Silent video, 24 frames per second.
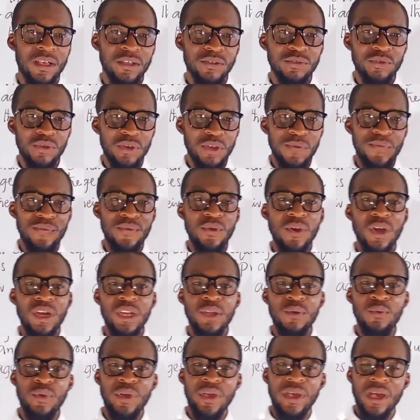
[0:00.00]
So if you are
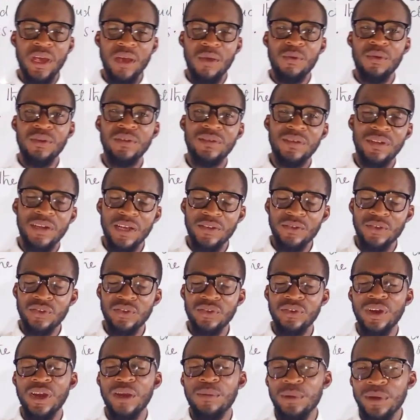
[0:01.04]
new here, consider
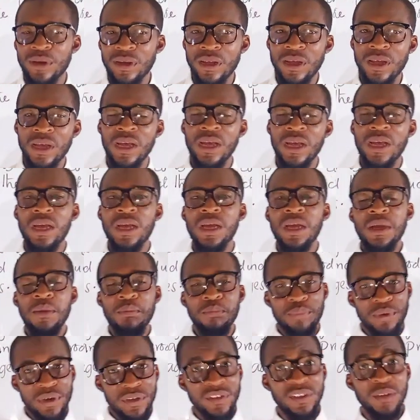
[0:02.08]

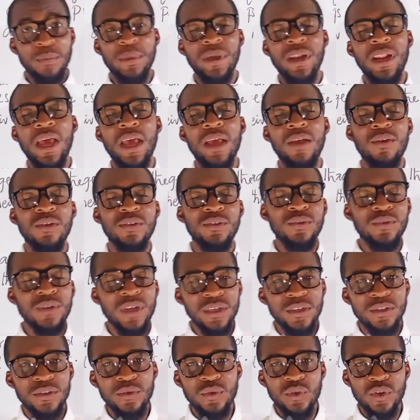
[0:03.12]
subscribing. Press the bell icon so
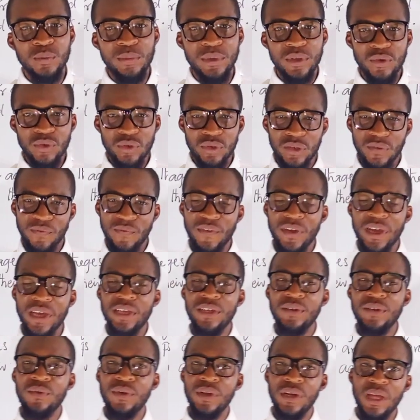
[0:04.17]
that you will be
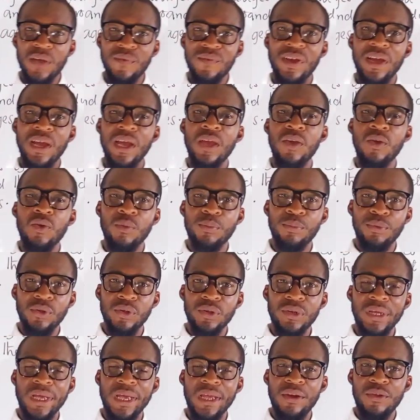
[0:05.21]
notified whenever I
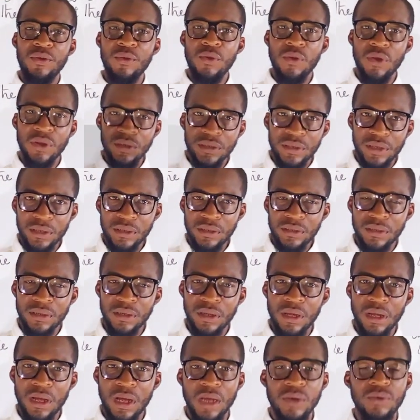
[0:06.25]
upload a new content.
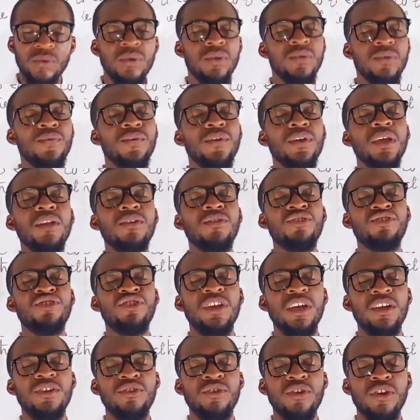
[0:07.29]
And don't forget to
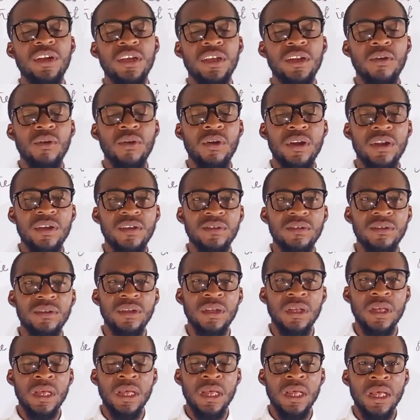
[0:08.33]
share to your learning colleagues.
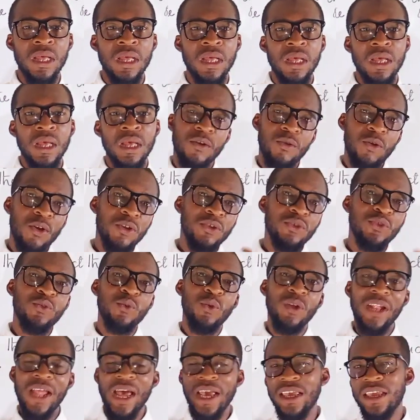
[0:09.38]
And
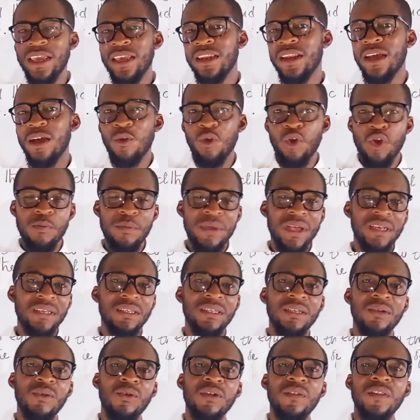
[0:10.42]
also, liking and
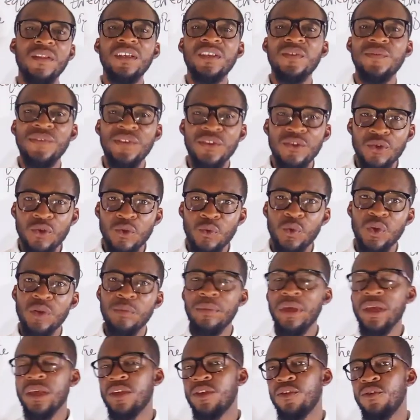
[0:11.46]
commenting on this video will
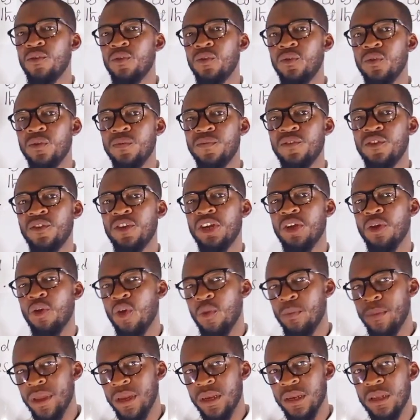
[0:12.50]
make YouTube to
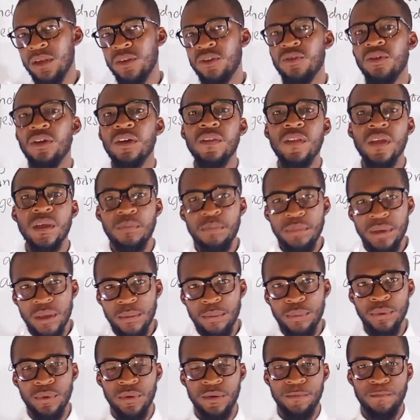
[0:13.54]
recommend it to other
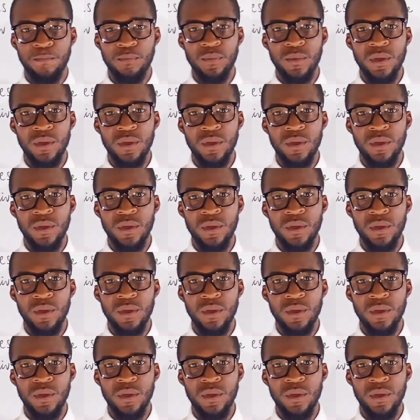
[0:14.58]
people.